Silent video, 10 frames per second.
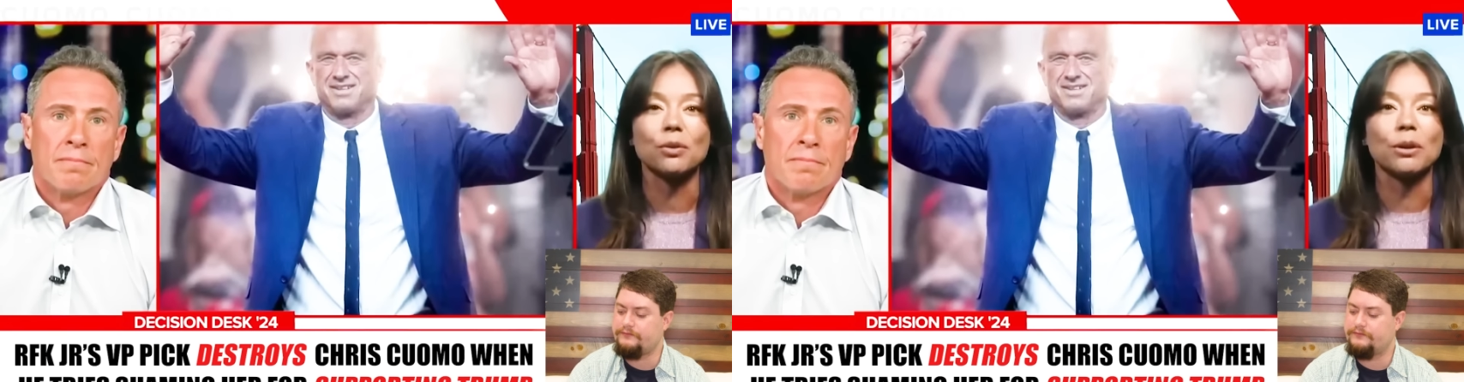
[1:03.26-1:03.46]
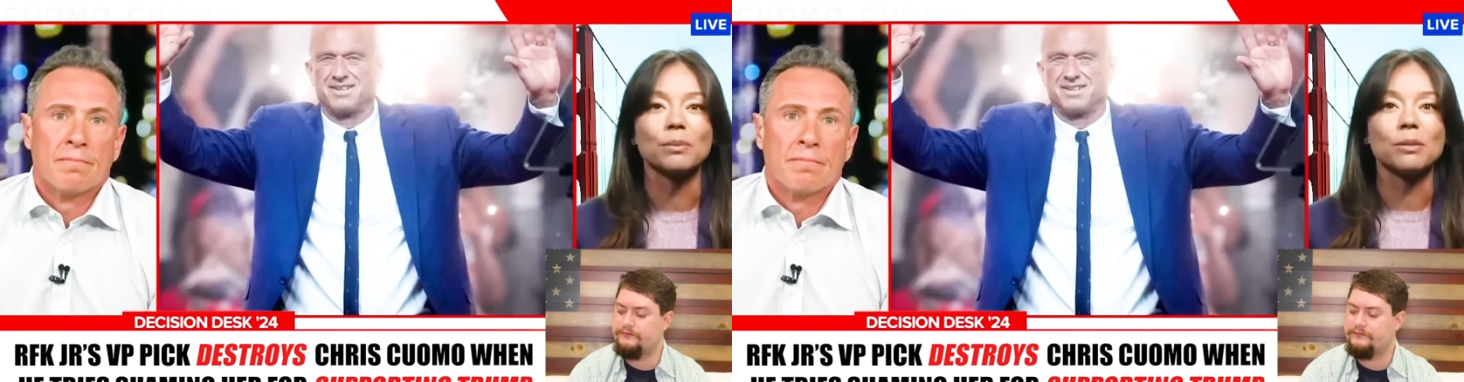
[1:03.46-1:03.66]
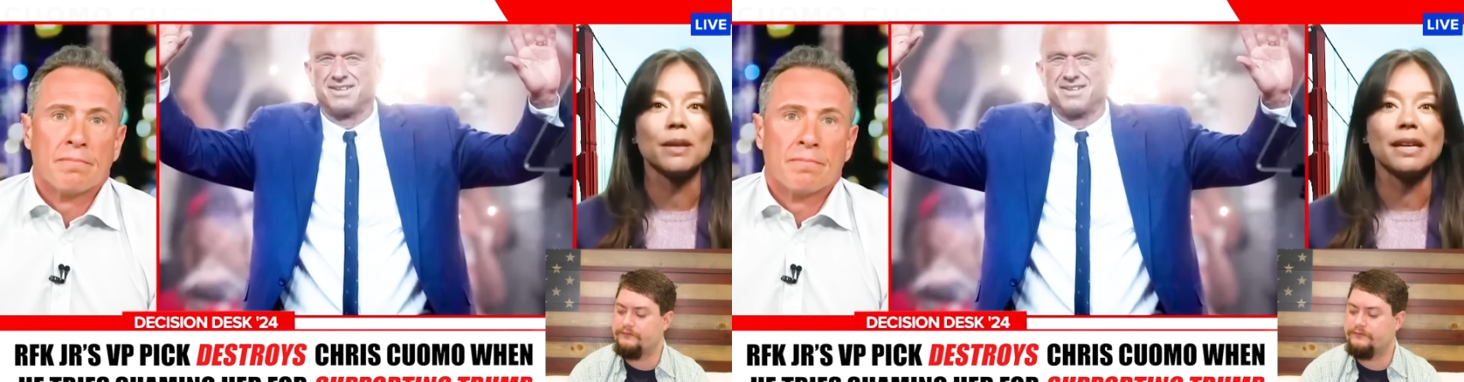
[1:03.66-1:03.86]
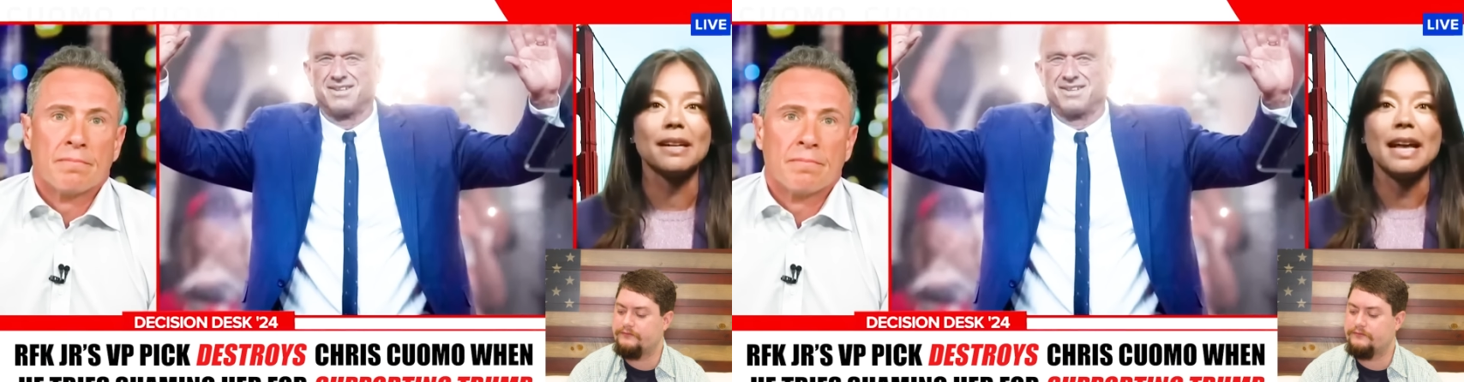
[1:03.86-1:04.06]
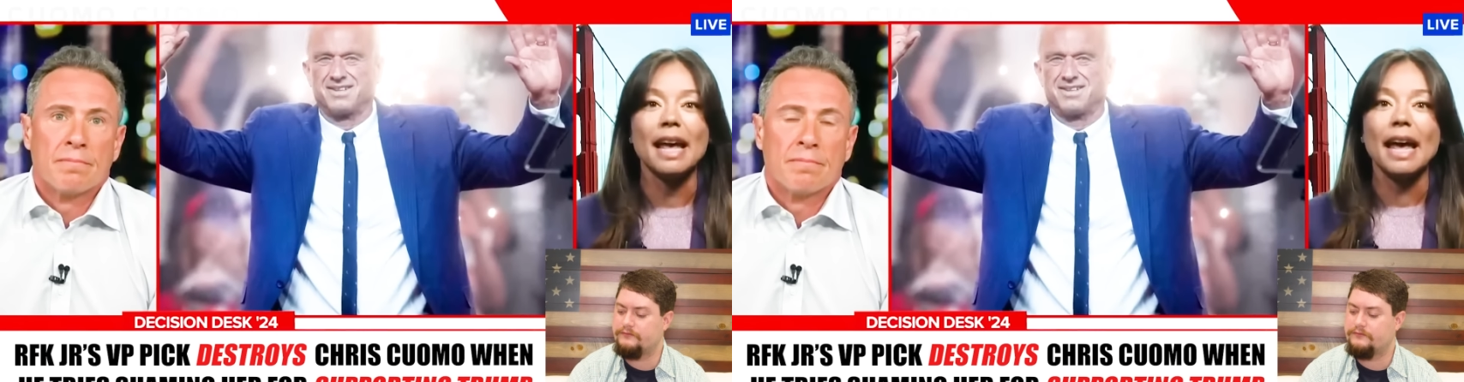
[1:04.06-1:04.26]
Speaker 1: Warp Speed.
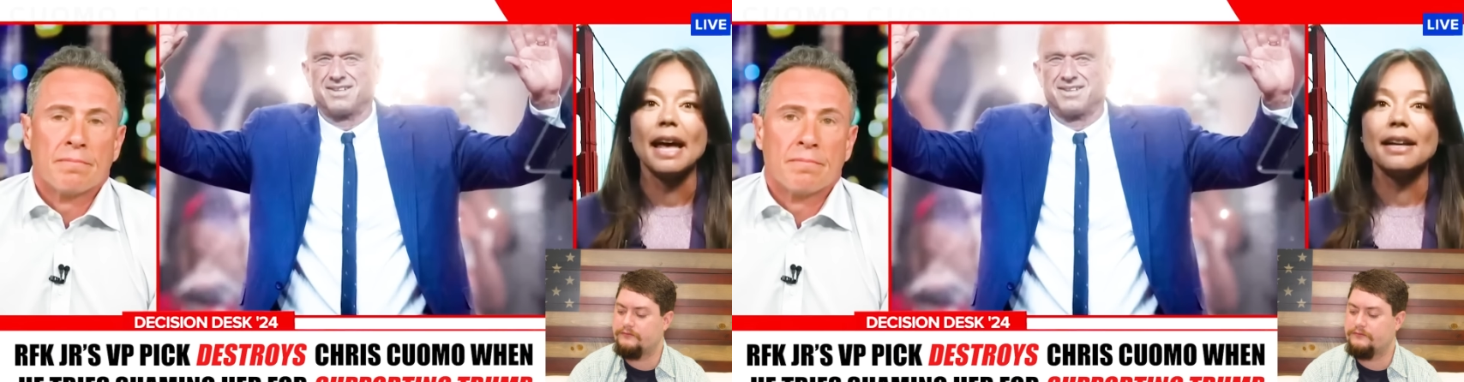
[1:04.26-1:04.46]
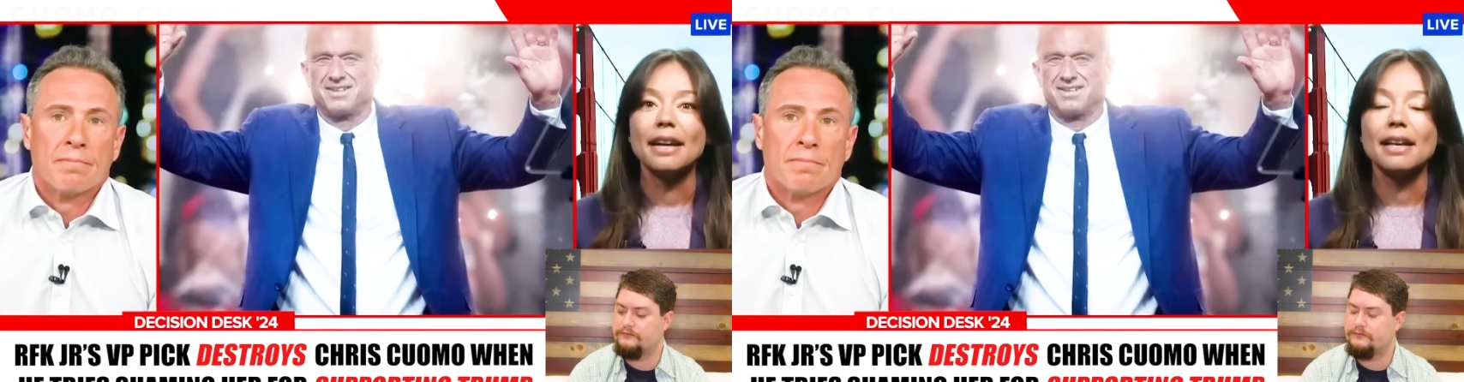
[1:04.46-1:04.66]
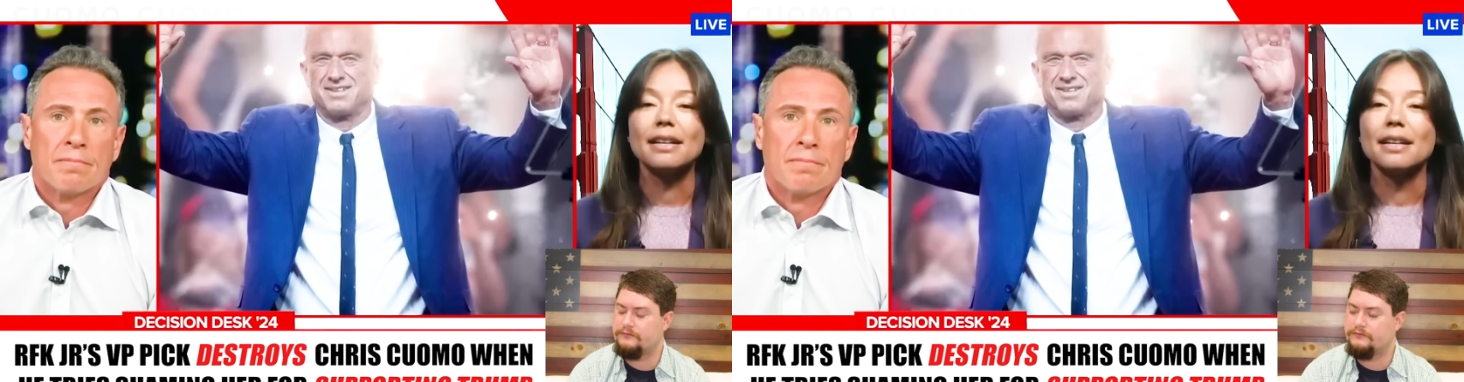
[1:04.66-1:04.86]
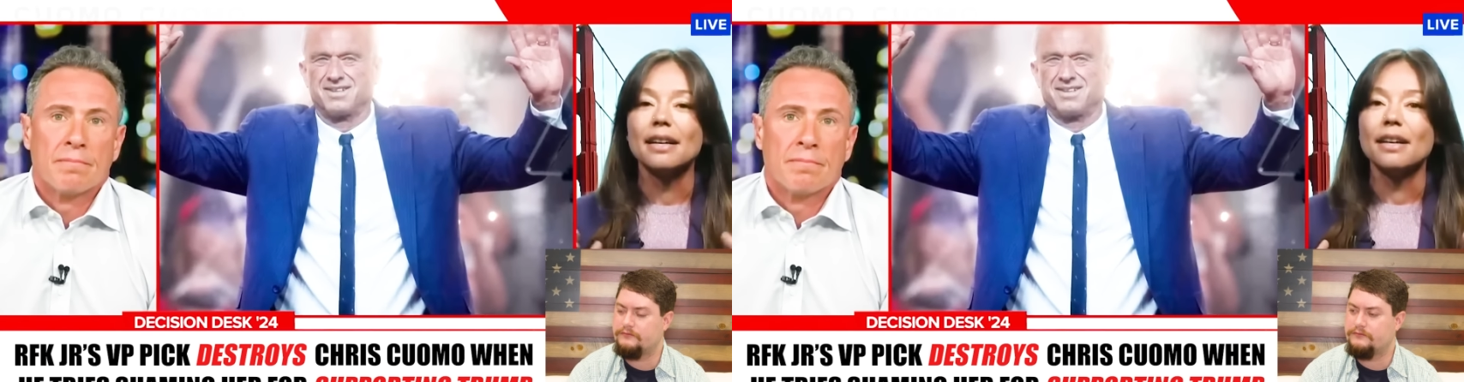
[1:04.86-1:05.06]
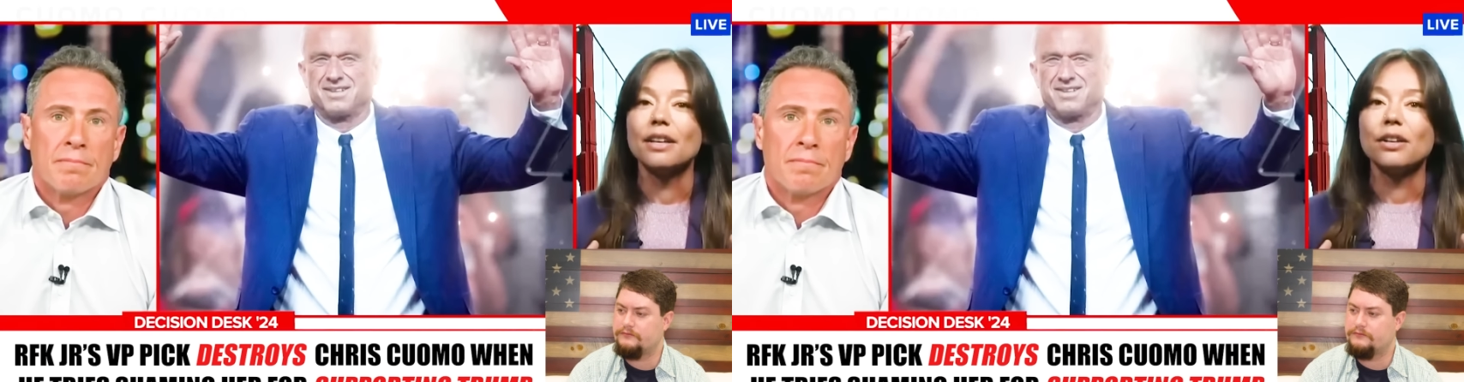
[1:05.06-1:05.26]
And again,
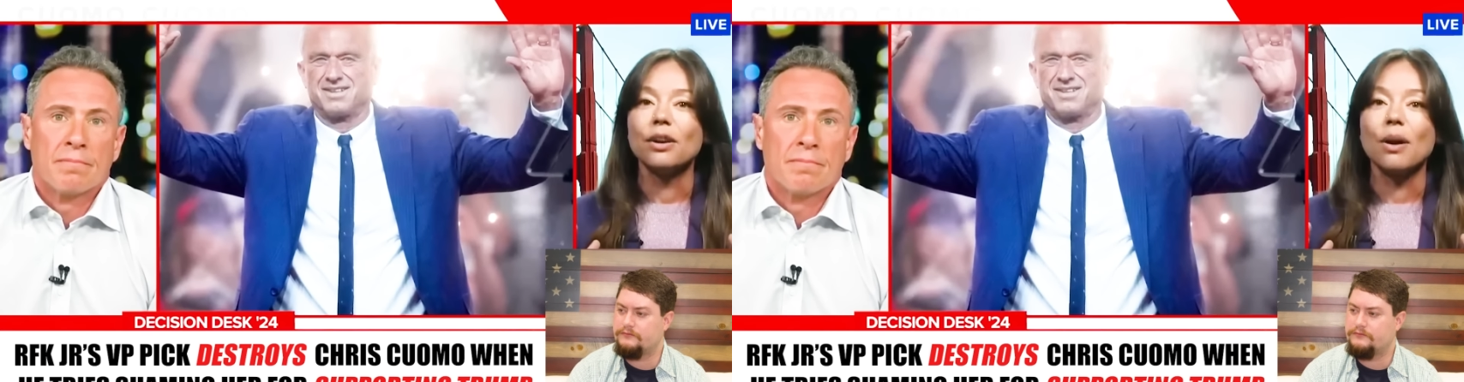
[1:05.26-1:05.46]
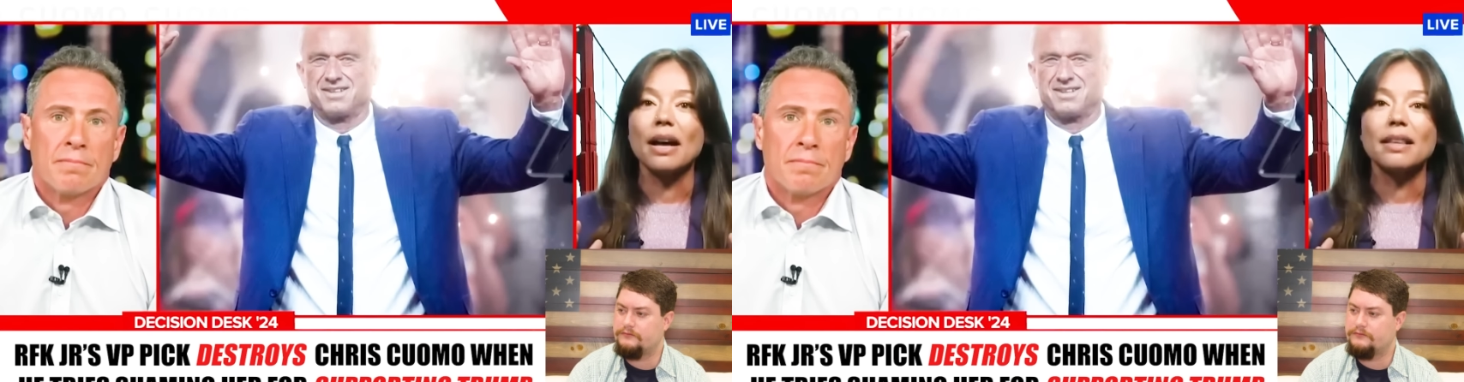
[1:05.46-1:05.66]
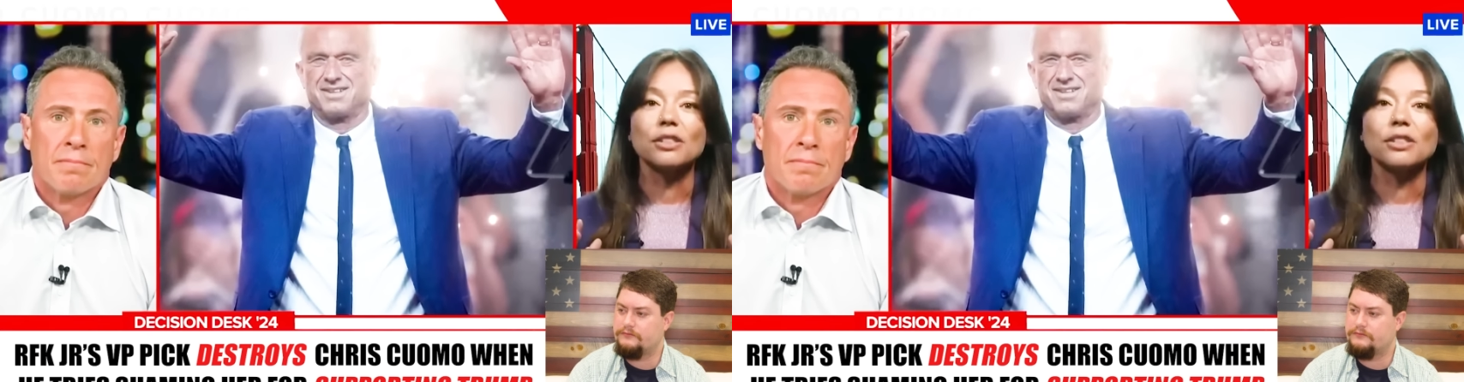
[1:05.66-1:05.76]
you know, I think